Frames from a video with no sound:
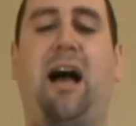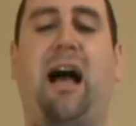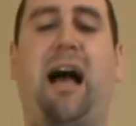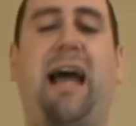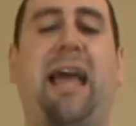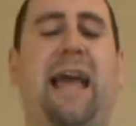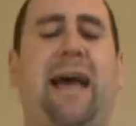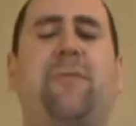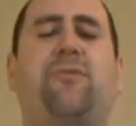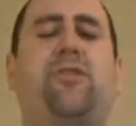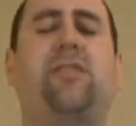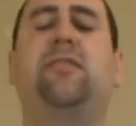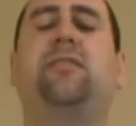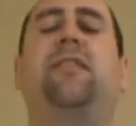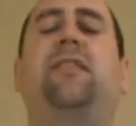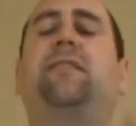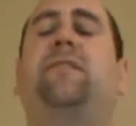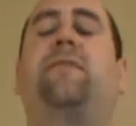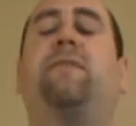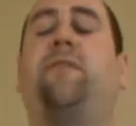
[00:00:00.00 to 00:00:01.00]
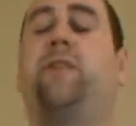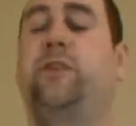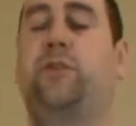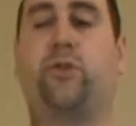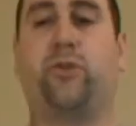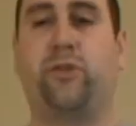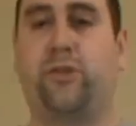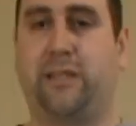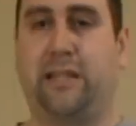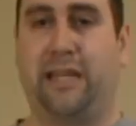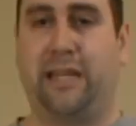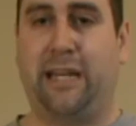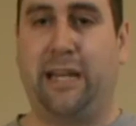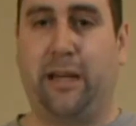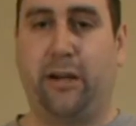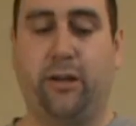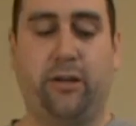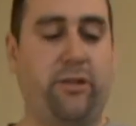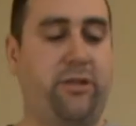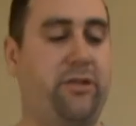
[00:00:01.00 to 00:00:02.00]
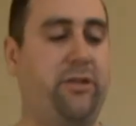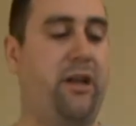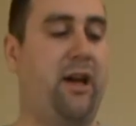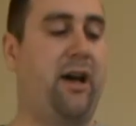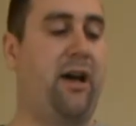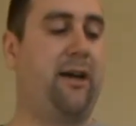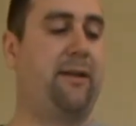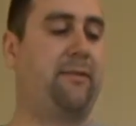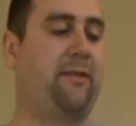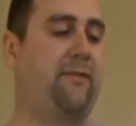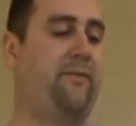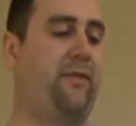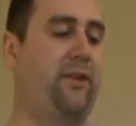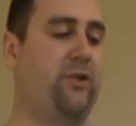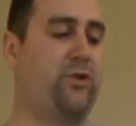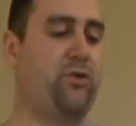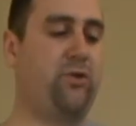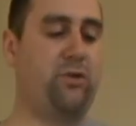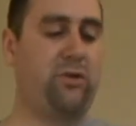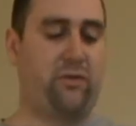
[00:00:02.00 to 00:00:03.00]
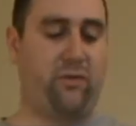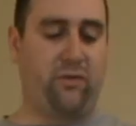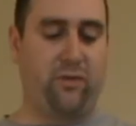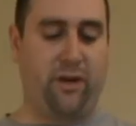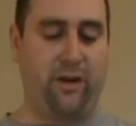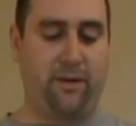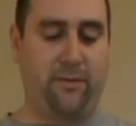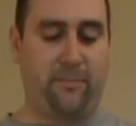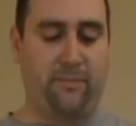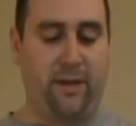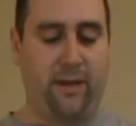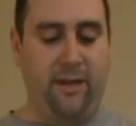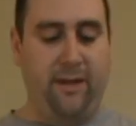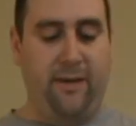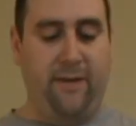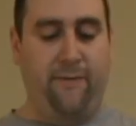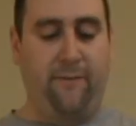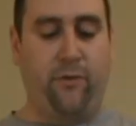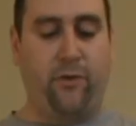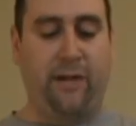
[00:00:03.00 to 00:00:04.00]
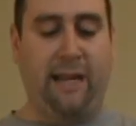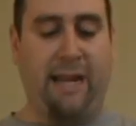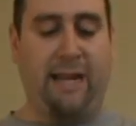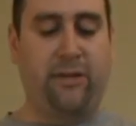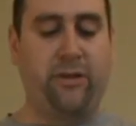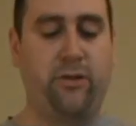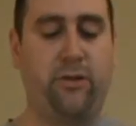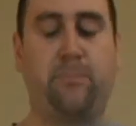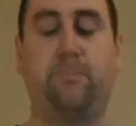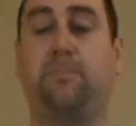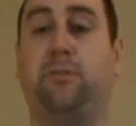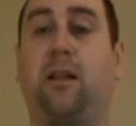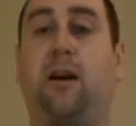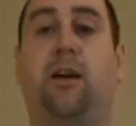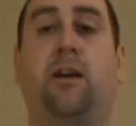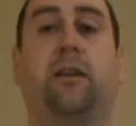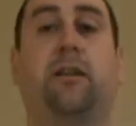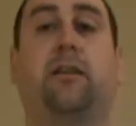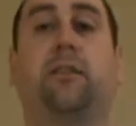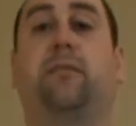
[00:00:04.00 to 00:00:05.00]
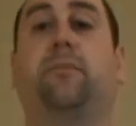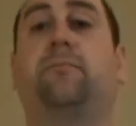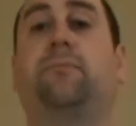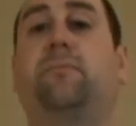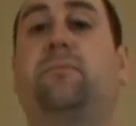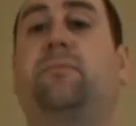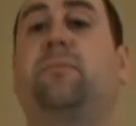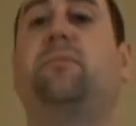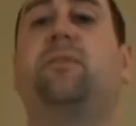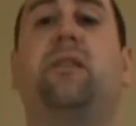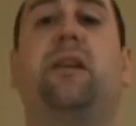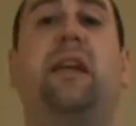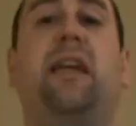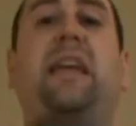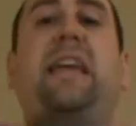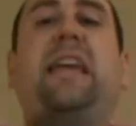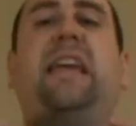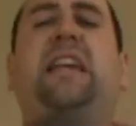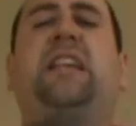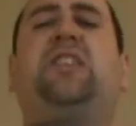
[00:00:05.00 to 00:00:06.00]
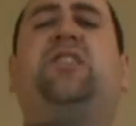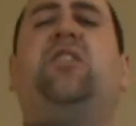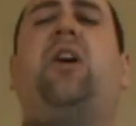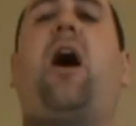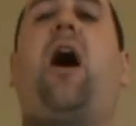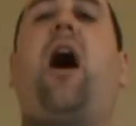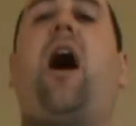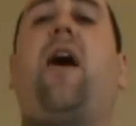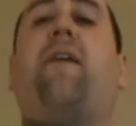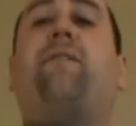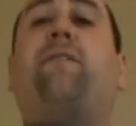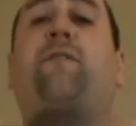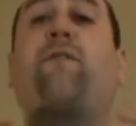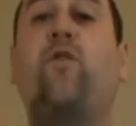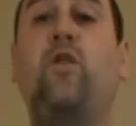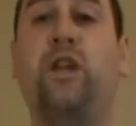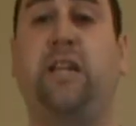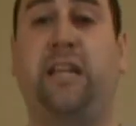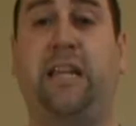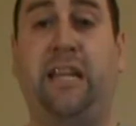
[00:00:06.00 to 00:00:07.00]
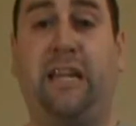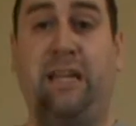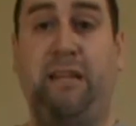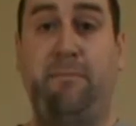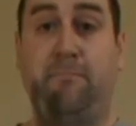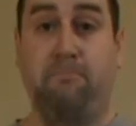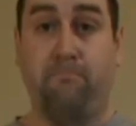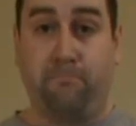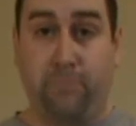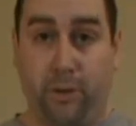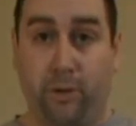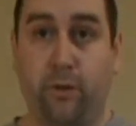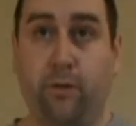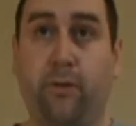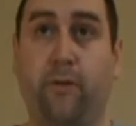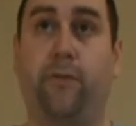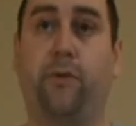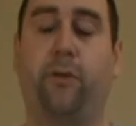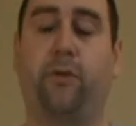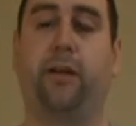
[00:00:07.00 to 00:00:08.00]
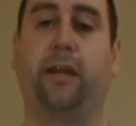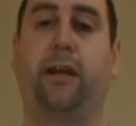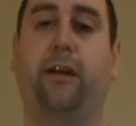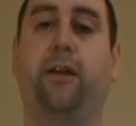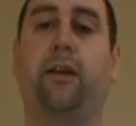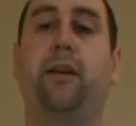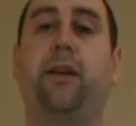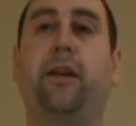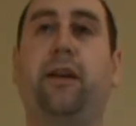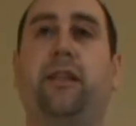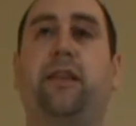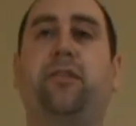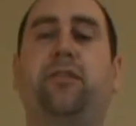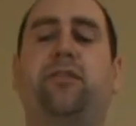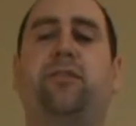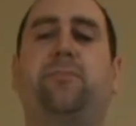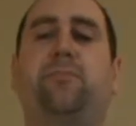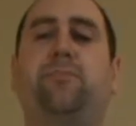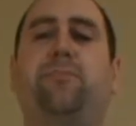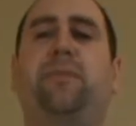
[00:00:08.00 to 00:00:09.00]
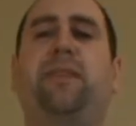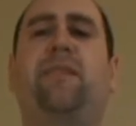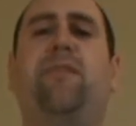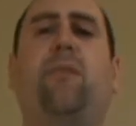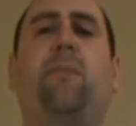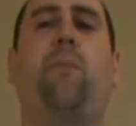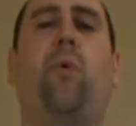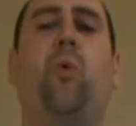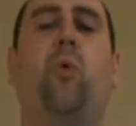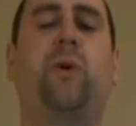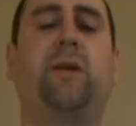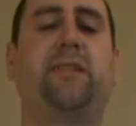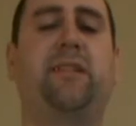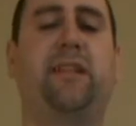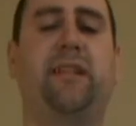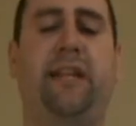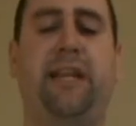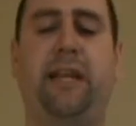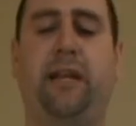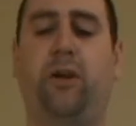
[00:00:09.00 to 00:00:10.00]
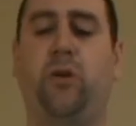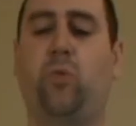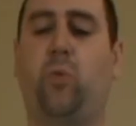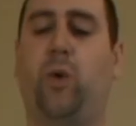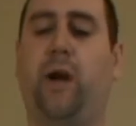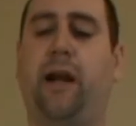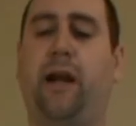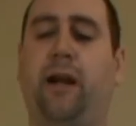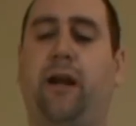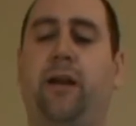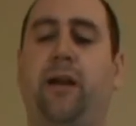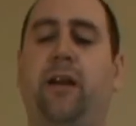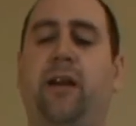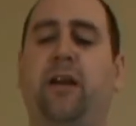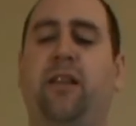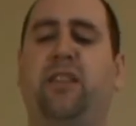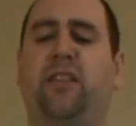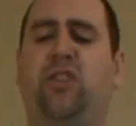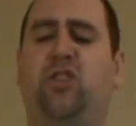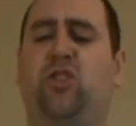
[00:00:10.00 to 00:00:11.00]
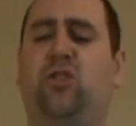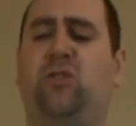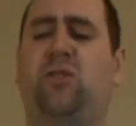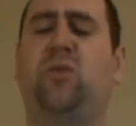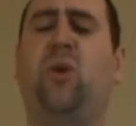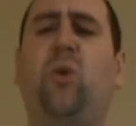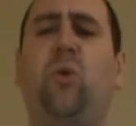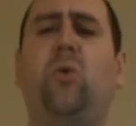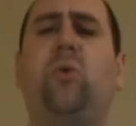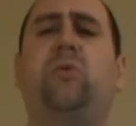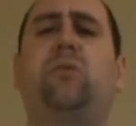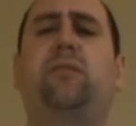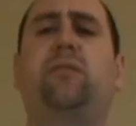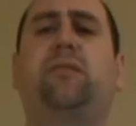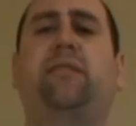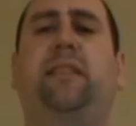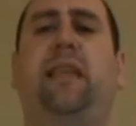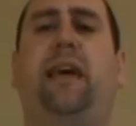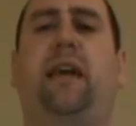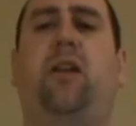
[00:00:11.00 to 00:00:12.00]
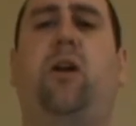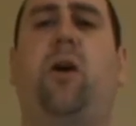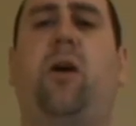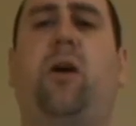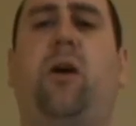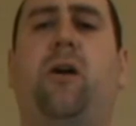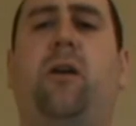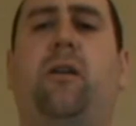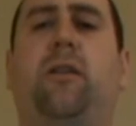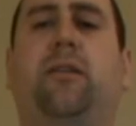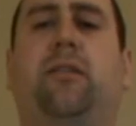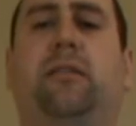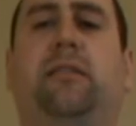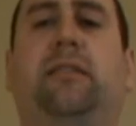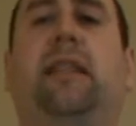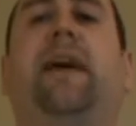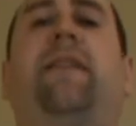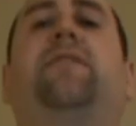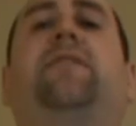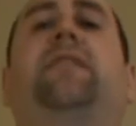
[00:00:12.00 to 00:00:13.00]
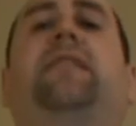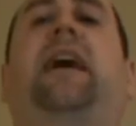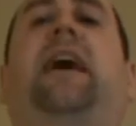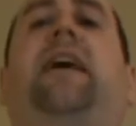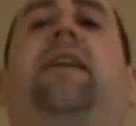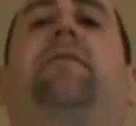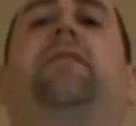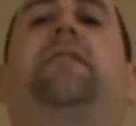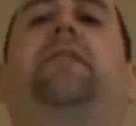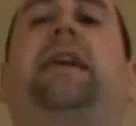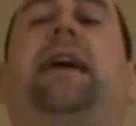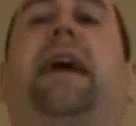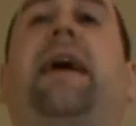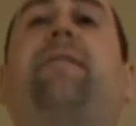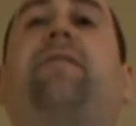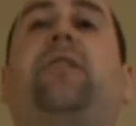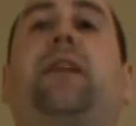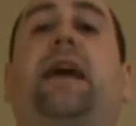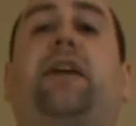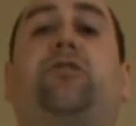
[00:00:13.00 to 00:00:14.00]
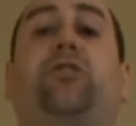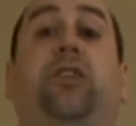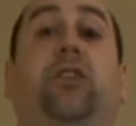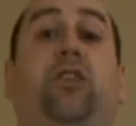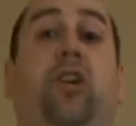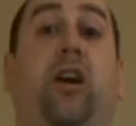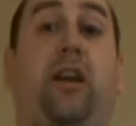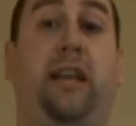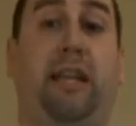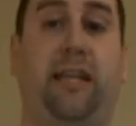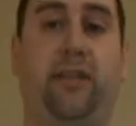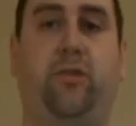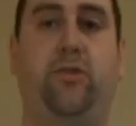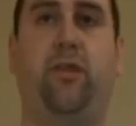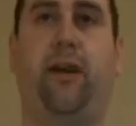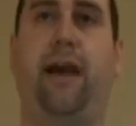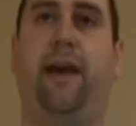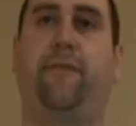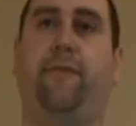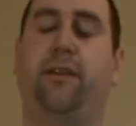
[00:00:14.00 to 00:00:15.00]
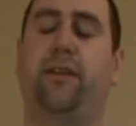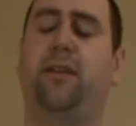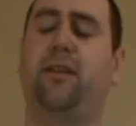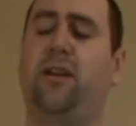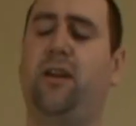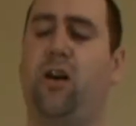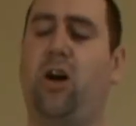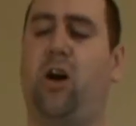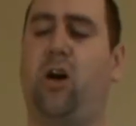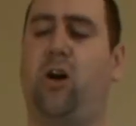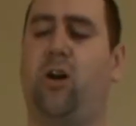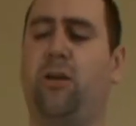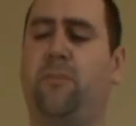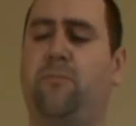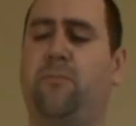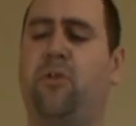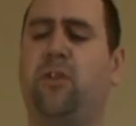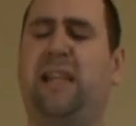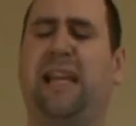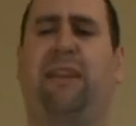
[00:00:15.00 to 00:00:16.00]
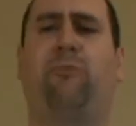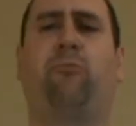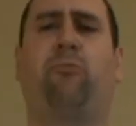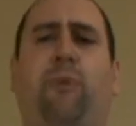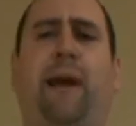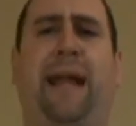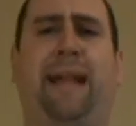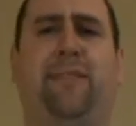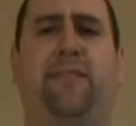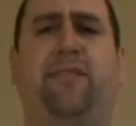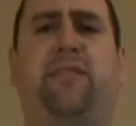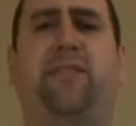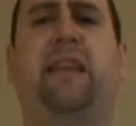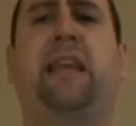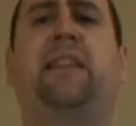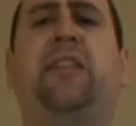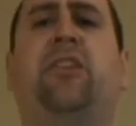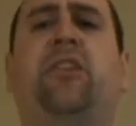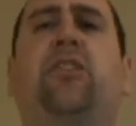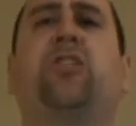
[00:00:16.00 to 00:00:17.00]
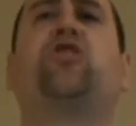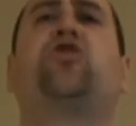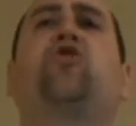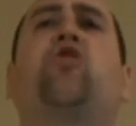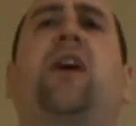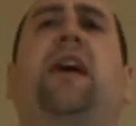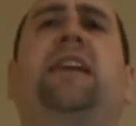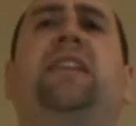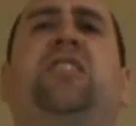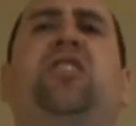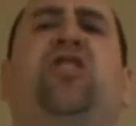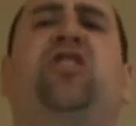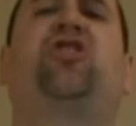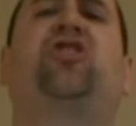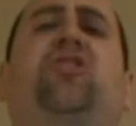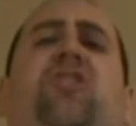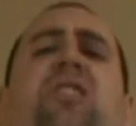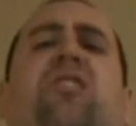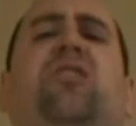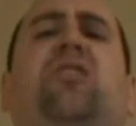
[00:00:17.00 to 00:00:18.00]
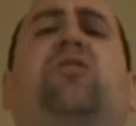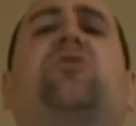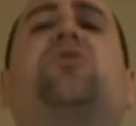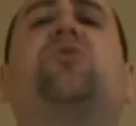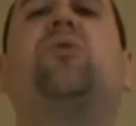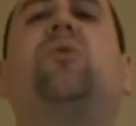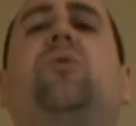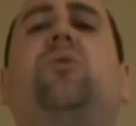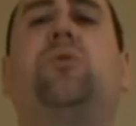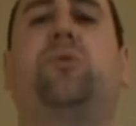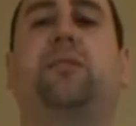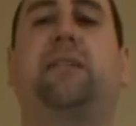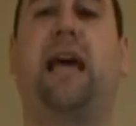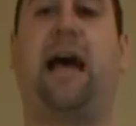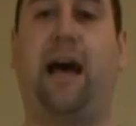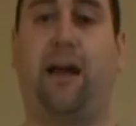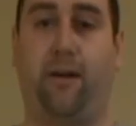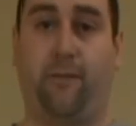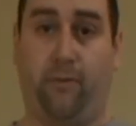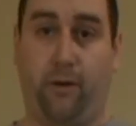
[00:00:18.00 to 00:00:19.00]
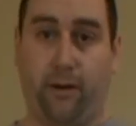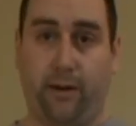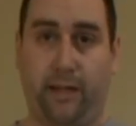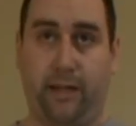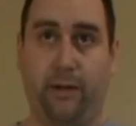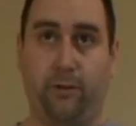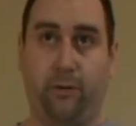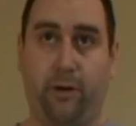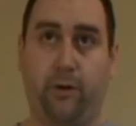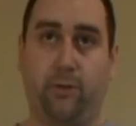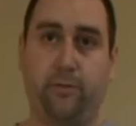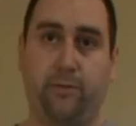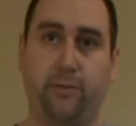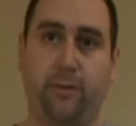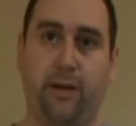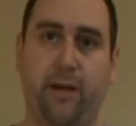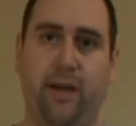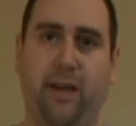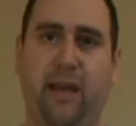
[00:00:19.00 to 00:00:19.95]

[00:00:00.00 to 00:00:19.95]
I absolutely love the visuals in here. The visuals from Fernando Blanc is freaking beautiful here. There's different points in here where the souls that are left in heaven, that haven't actually gone into heaven, are more like wraiths, and they're trying to suck the souls out of our heroes.